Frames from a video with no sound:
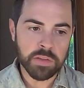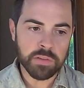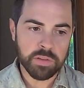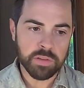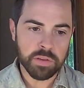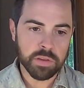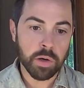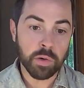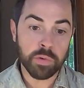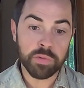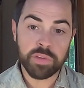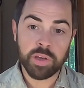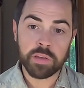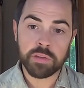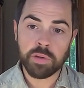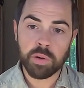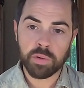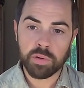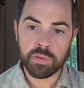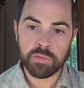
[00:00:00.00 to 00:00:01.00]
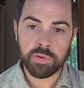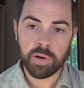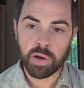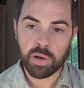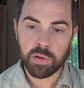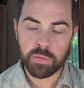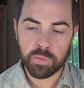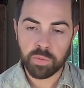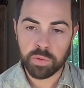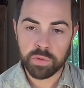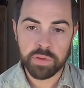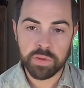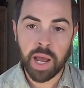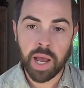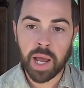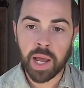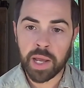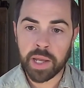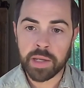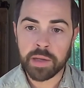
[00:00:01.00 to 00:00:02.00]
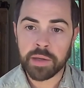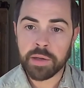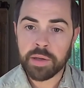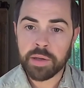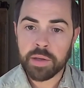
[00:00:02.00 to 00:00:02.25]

and those that don't evolve will die.